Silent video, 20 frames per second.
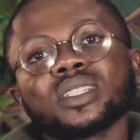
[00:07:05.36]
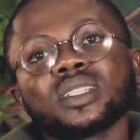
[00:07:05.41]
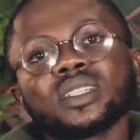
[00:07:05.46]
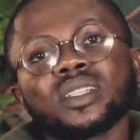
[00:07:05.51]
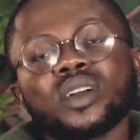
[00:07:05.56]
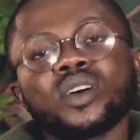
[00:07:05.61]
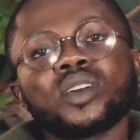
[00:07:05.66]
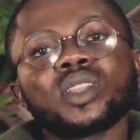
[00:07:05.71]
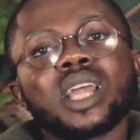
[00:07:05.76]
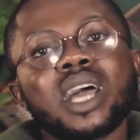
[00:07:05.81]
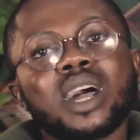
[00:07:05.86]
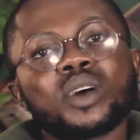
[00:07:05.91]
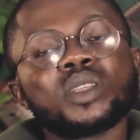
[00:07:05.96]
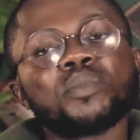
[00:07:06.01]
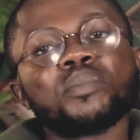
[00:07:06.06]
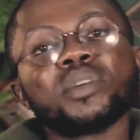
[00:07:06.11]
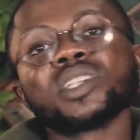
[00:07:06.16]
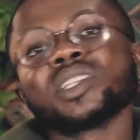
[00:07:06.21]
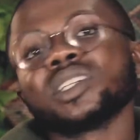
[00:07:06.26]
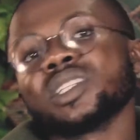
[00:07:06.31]
on how the
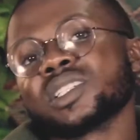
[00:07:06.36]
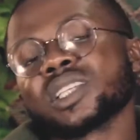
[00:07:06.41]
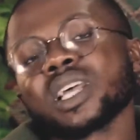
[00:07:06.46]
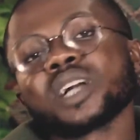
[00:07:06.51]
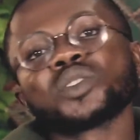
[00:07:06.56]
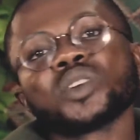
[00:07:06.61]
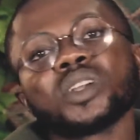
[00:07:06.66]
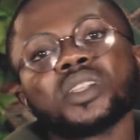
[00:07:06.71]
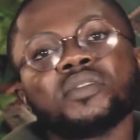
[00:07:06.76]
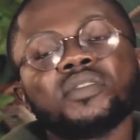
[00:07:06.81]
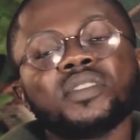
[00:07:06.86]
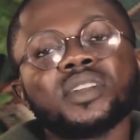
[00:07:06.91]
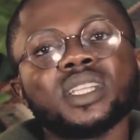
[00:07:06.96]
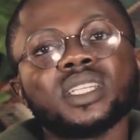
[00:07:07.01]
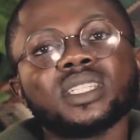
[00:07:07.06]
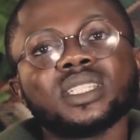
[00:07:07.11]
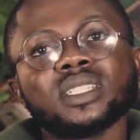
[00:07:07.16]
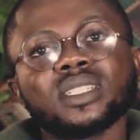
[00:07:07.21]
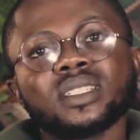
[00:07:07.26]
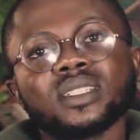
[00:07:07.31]
patient is actually feeling.
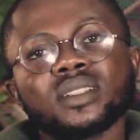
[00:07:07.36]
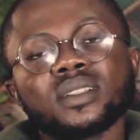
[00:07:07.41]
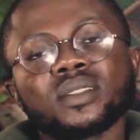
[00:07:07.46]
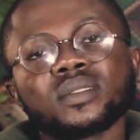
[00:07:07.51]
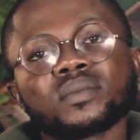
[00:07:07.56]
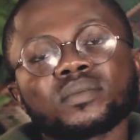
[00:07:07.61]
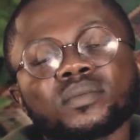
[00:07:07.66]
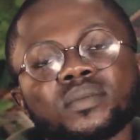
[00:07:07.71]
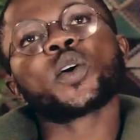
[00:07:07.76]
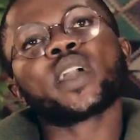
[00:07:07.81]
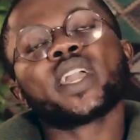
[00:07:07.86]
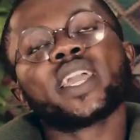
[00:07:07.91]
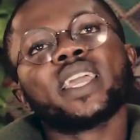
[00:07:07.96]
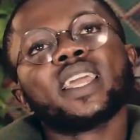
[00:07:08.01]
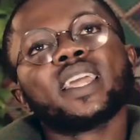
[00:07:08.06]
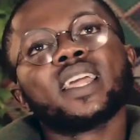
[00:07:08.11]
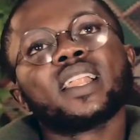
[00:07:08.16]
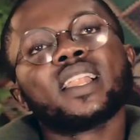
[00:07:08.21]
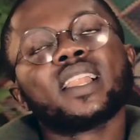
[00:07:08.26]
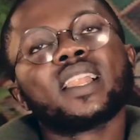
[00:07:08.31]

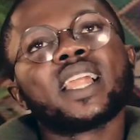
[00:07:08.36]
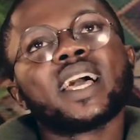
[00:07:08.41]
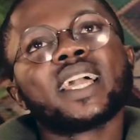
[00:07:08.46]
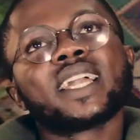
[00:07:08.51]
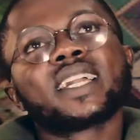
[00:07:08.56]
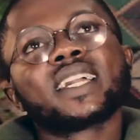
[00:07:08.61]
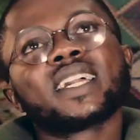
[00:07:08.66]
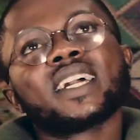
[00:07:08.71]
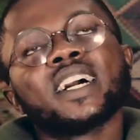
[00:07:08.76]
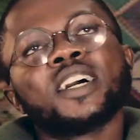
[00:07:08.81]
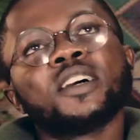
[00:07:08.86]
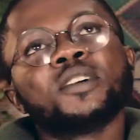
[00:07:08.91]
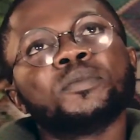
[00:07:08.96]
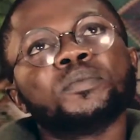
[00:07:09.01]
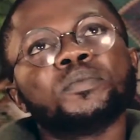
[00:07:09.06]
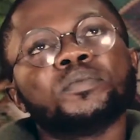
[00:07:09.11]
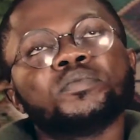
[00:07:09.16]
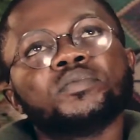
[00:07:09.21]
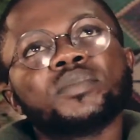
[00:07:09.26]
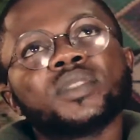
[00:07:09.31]
Okay, like
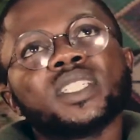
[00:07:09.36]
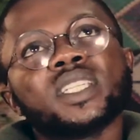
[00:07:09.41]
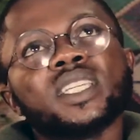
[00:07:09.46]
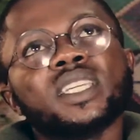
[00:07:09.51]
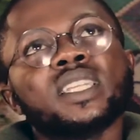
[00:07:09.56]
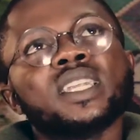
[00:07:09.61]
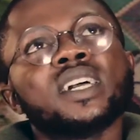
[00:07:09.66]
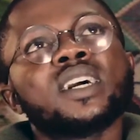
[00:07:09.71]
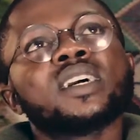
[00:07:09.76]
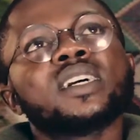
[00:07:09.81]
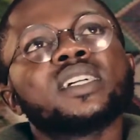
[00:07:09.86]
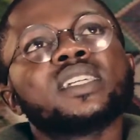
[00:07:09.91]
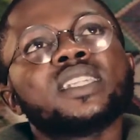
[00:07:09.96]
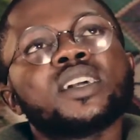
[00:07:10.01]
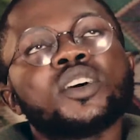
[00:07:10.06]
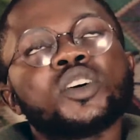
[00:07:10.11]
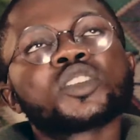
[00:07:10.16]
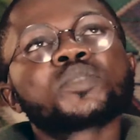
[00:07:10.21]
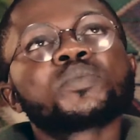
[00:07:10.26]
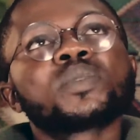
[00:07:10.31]
in
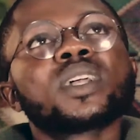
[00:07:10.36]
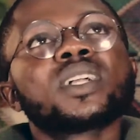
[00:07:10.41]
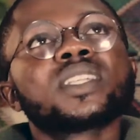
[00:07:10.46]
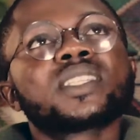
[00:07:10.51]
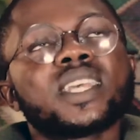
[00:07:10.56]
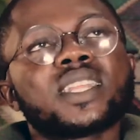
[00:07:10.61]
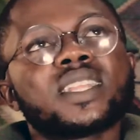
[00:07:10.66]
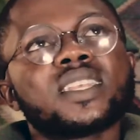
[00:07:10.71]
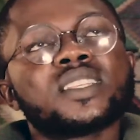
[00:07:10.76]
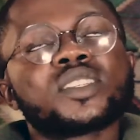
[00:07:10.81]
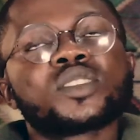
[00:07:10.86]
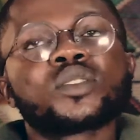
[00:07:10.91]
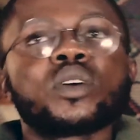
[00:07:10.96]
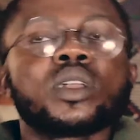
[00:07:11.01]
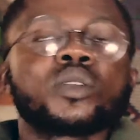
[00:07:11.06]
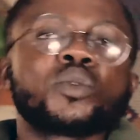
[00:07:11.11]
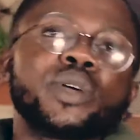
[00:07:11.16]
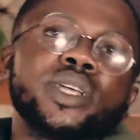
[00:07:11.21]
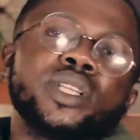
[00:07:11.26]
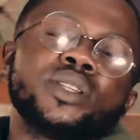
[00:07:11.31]
a hospital setting,
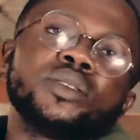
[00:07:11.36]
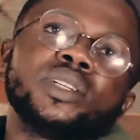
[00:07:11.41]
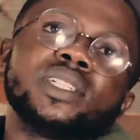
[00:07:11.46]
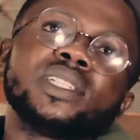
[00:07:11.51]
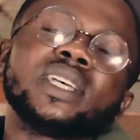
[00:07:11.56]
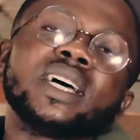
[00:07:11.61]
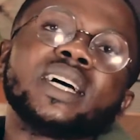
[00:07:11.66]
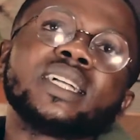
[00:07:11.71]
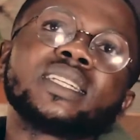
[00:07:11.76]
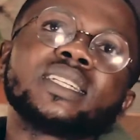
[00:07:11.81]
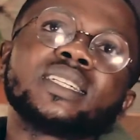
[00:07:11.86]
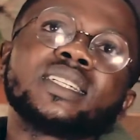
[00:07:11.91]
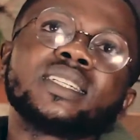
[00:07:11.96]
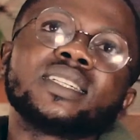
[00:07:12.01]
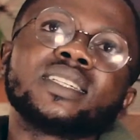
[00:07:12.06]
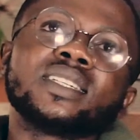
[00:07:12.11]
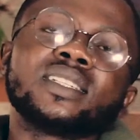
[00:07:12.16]
so what we do is that